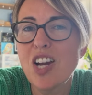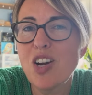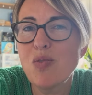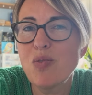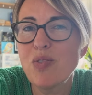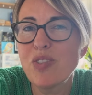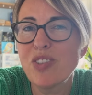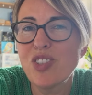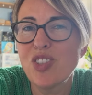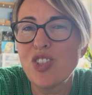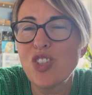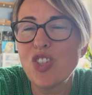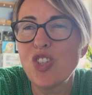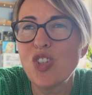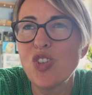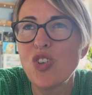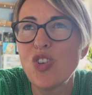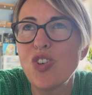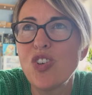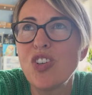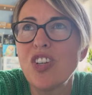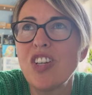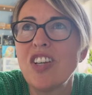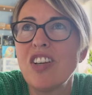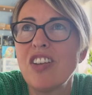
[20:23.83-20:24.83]
I wasn't
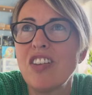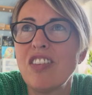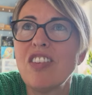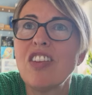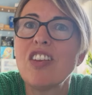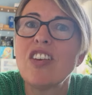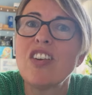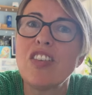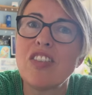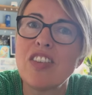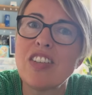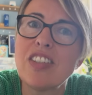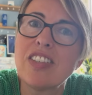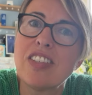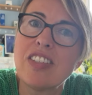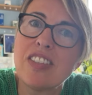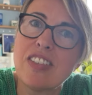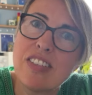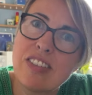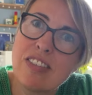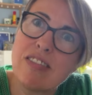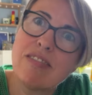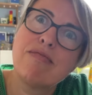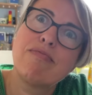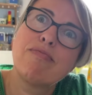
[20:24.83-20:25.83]
sure, you know, this
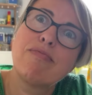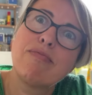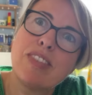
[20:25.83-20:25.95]
is